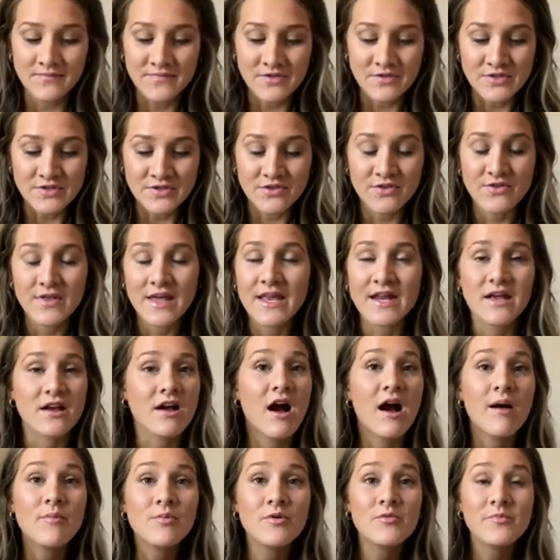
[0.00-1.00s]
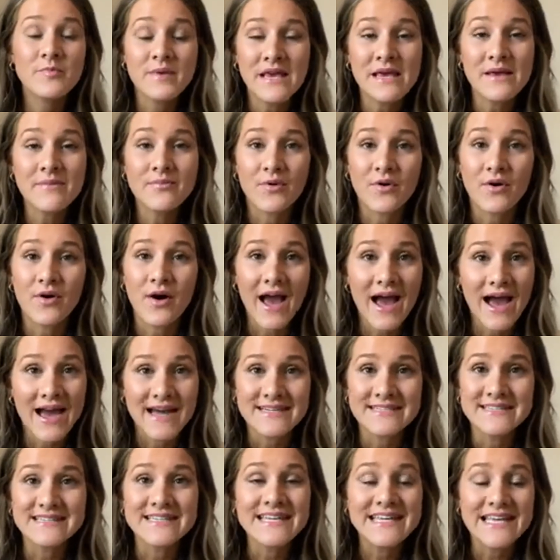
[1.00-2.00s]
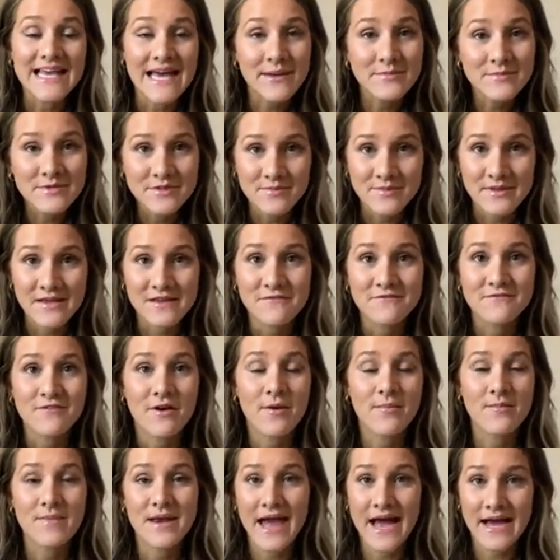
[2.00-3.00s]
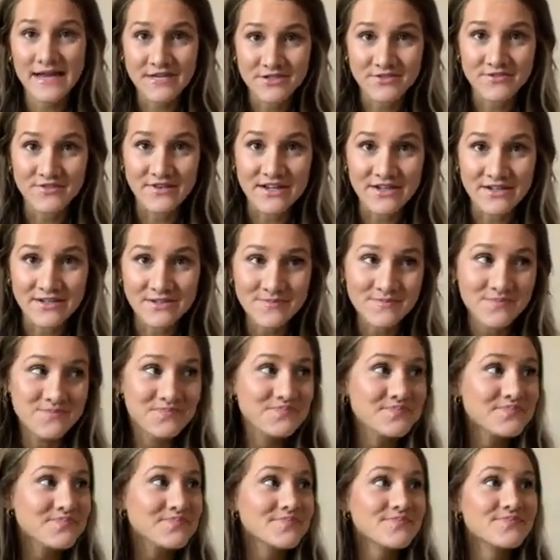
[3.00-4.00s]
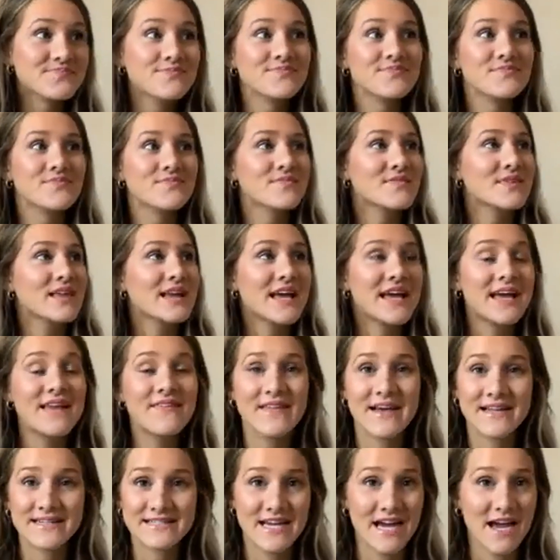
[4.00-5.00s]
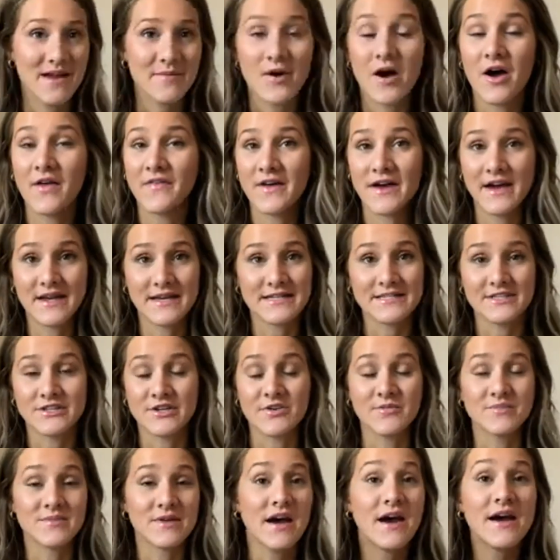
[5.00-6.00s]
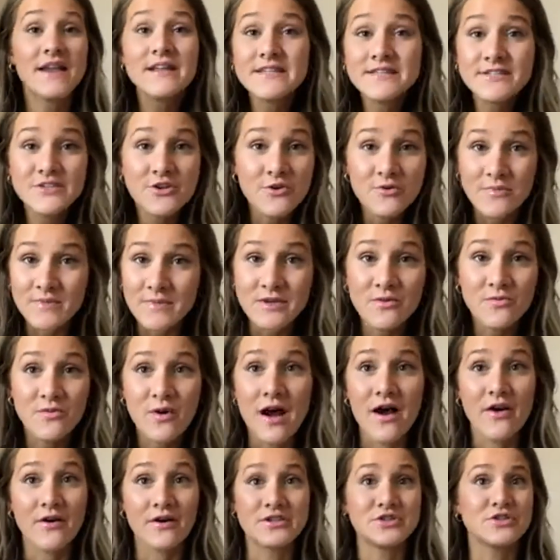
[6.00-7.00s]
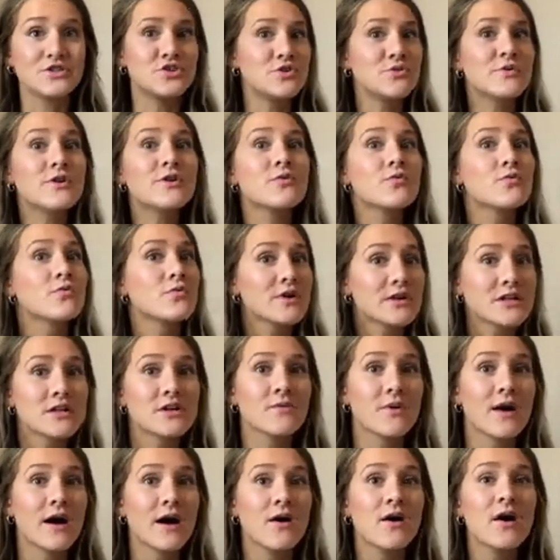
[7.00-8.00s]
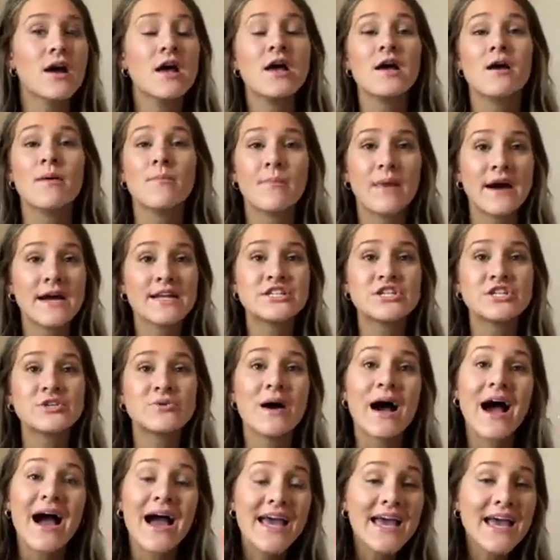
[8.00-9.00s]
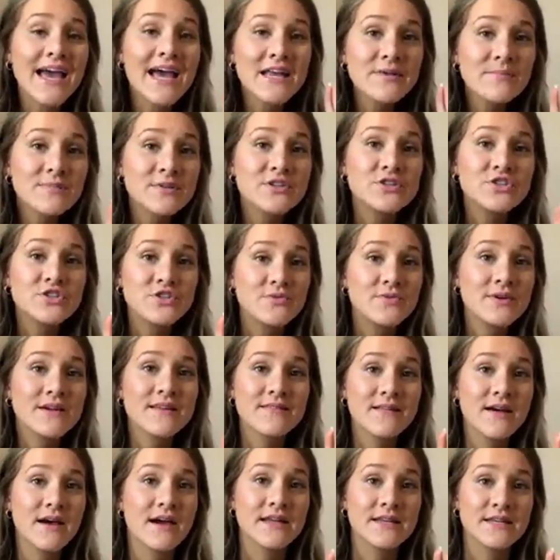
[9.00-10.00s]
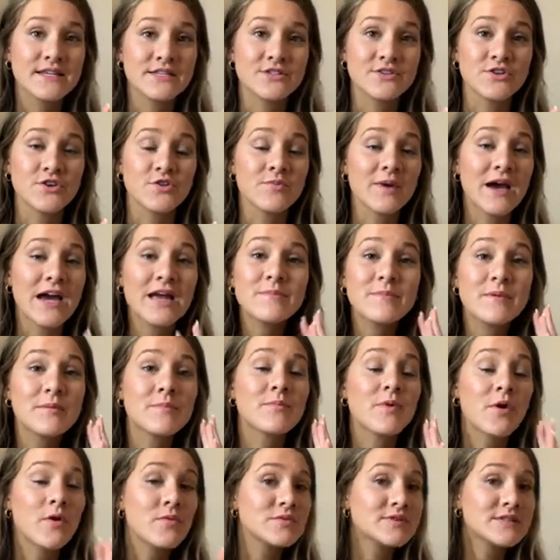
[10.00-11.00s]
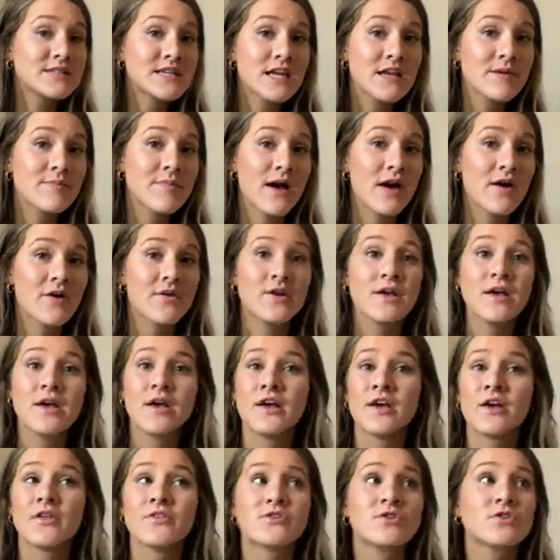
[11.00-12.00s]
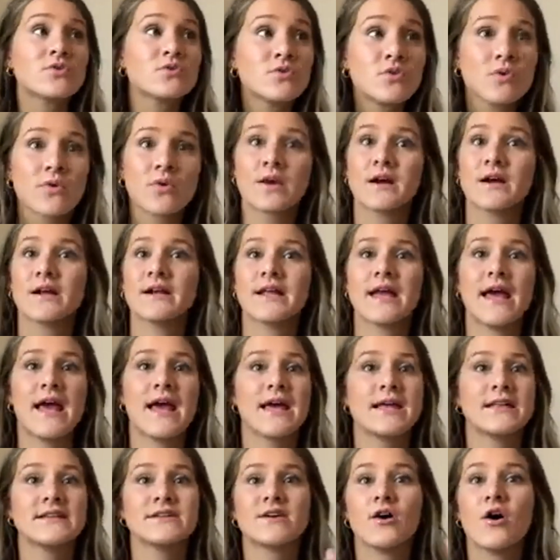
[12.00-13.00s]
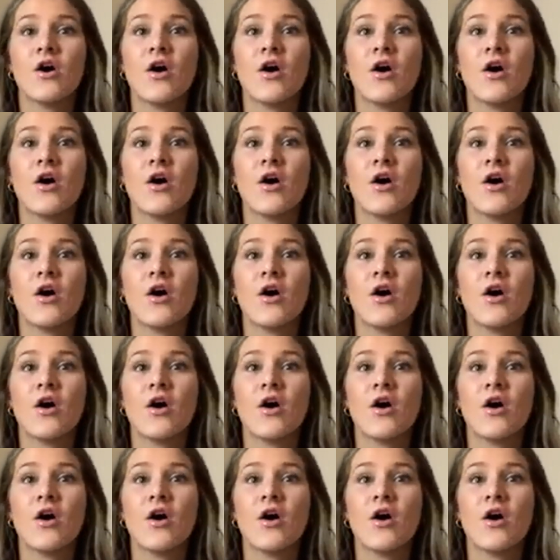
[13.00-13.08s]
So then a couple people had DM'd me from Nashville in that time on the Honey Scoop. The Honey Scoop, meanwhile, is doing really well. Mind you, I had been doing the Honey Scoop. I had been posting about the Lord and